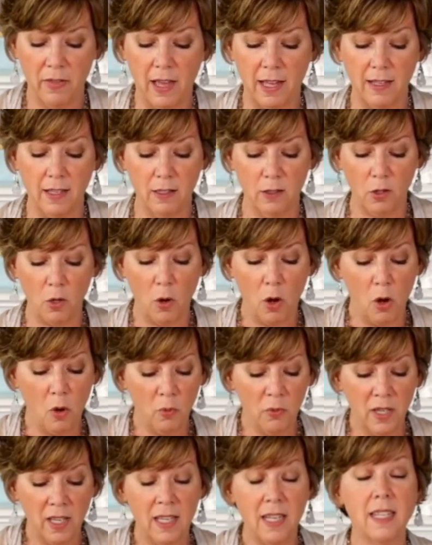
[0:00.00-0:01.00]
that is
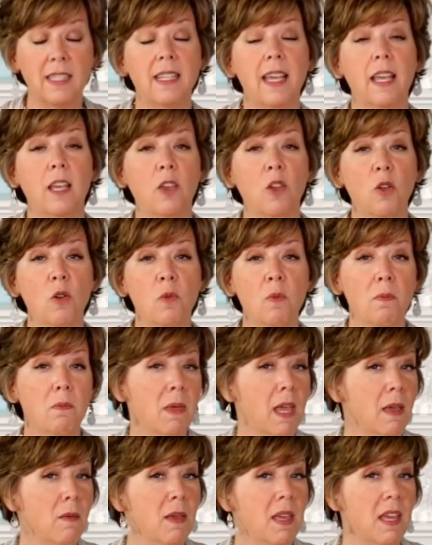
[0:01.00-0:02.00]
only going to take you
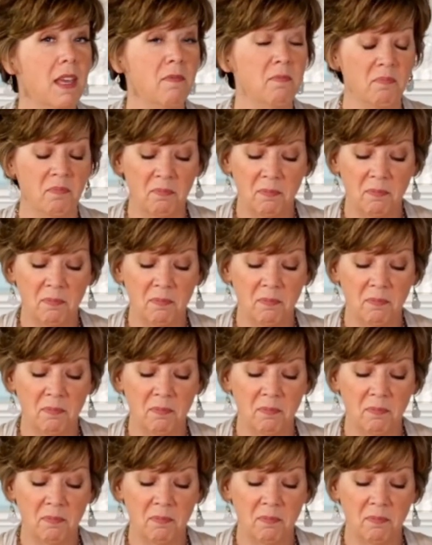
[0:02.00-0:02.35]
maybe